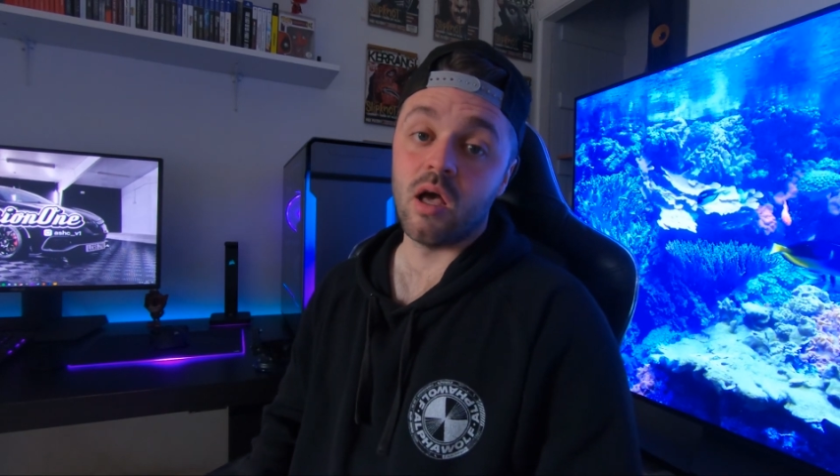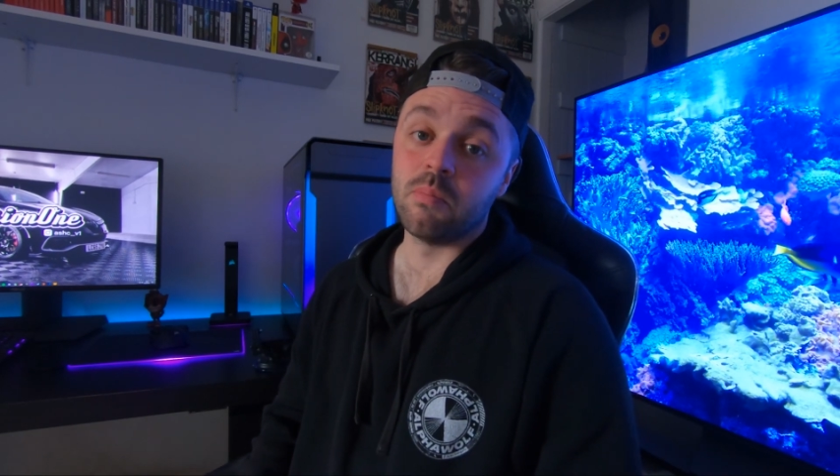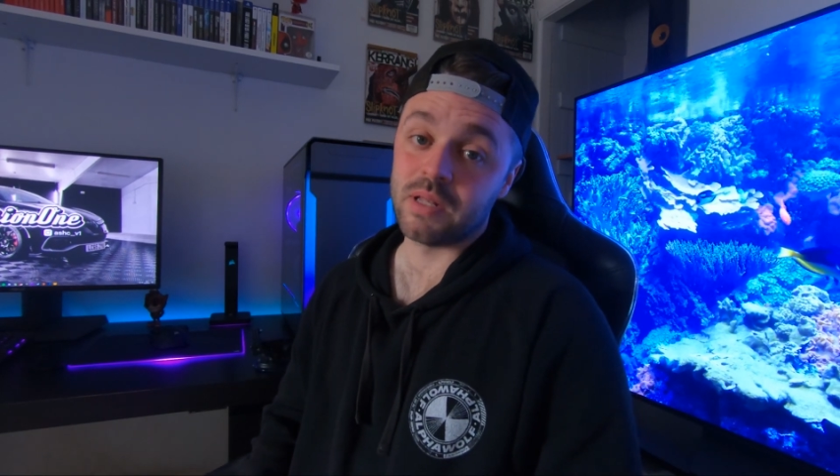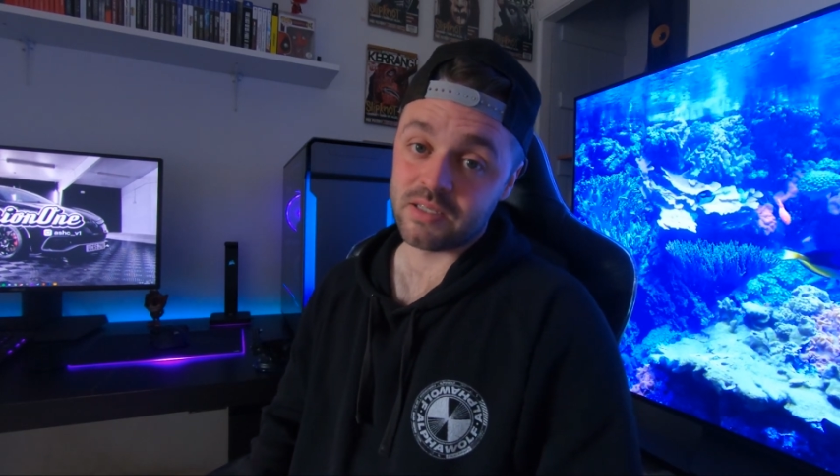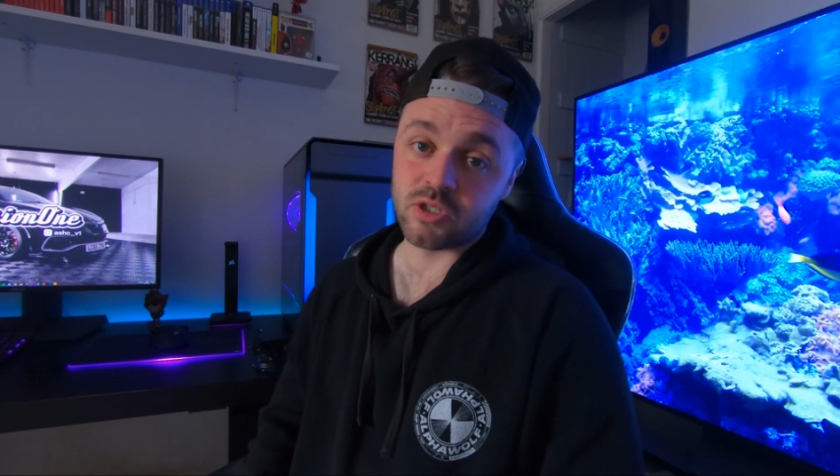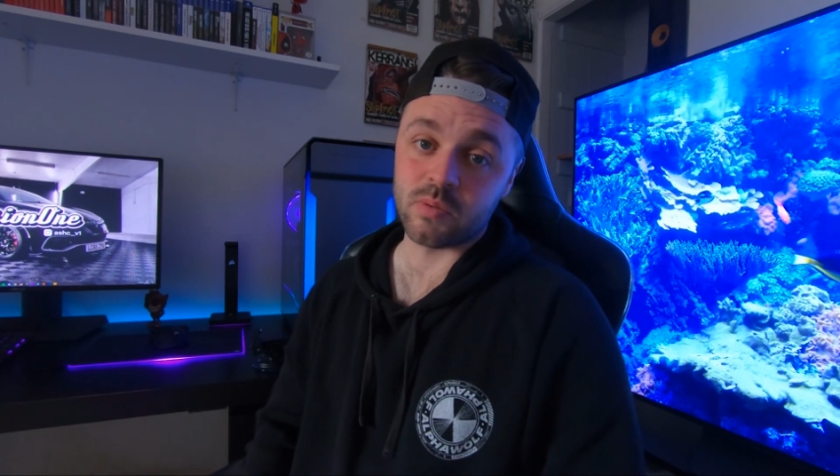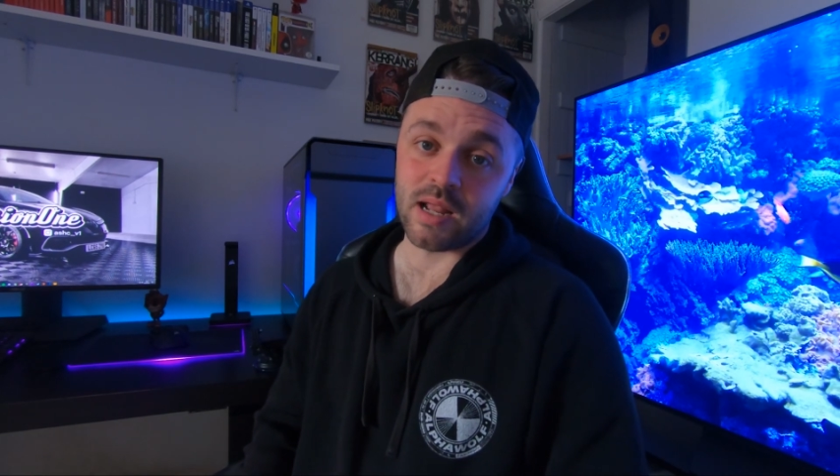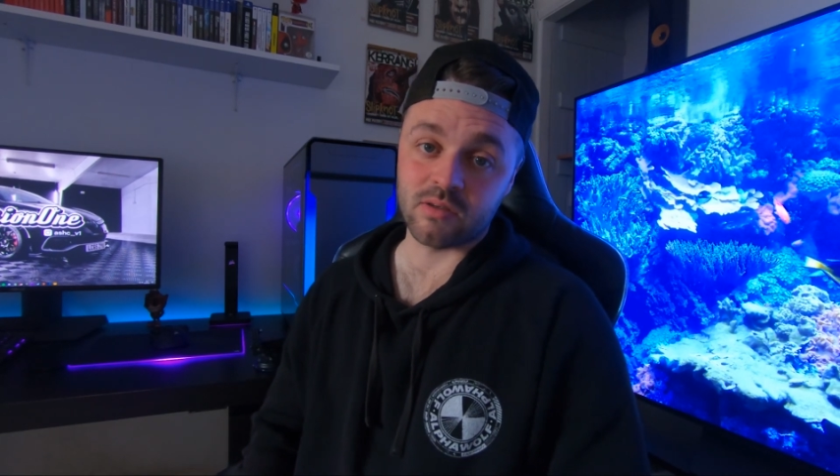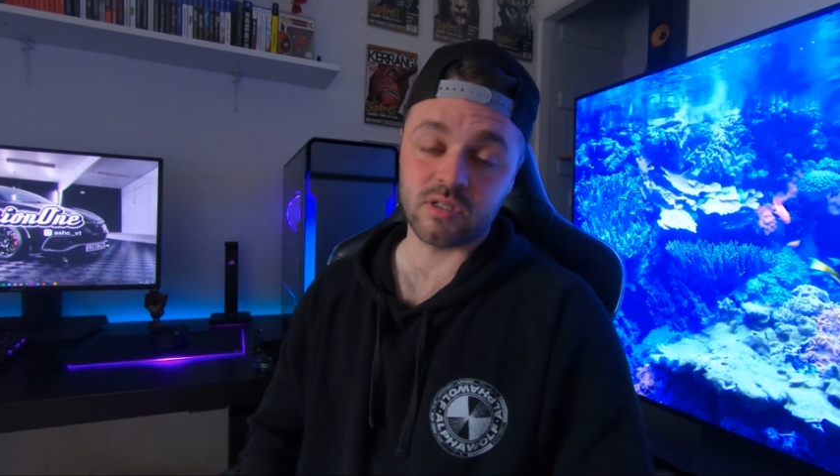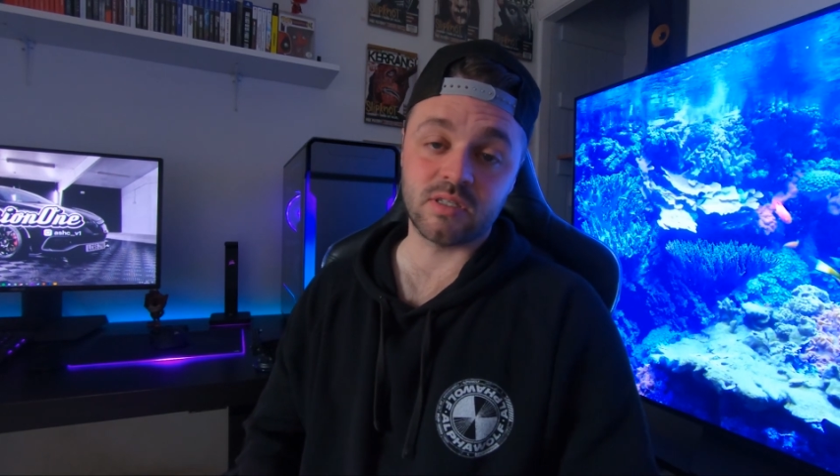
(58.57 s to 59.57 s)
I'm pleased to
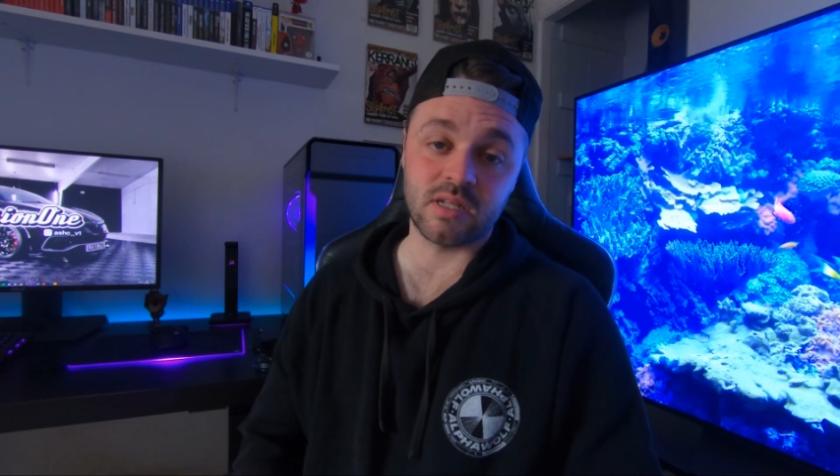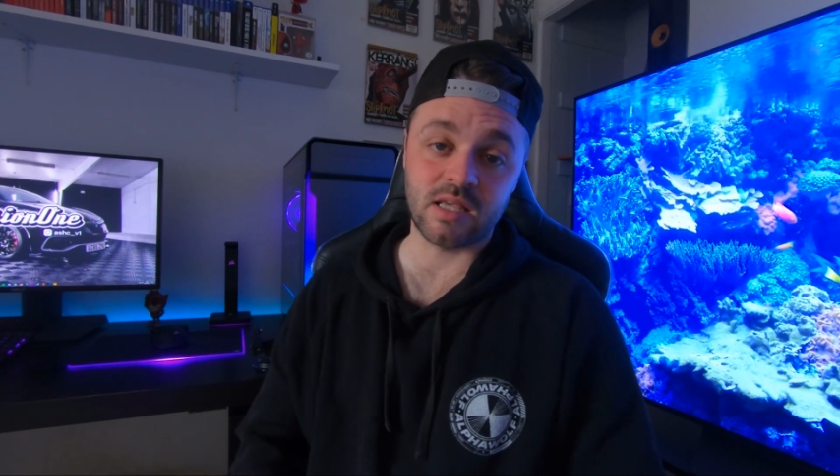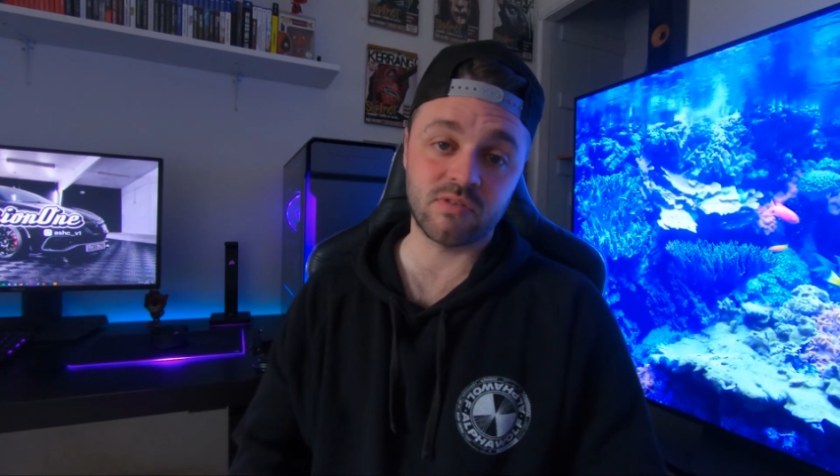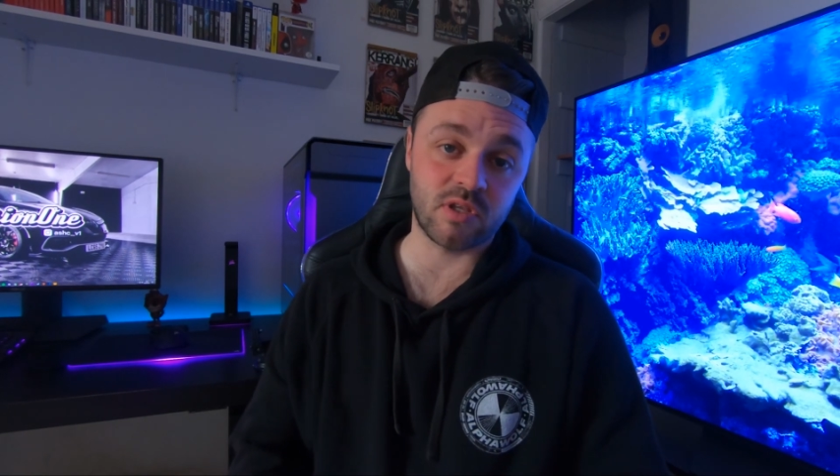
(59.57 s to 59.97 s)
announce that today's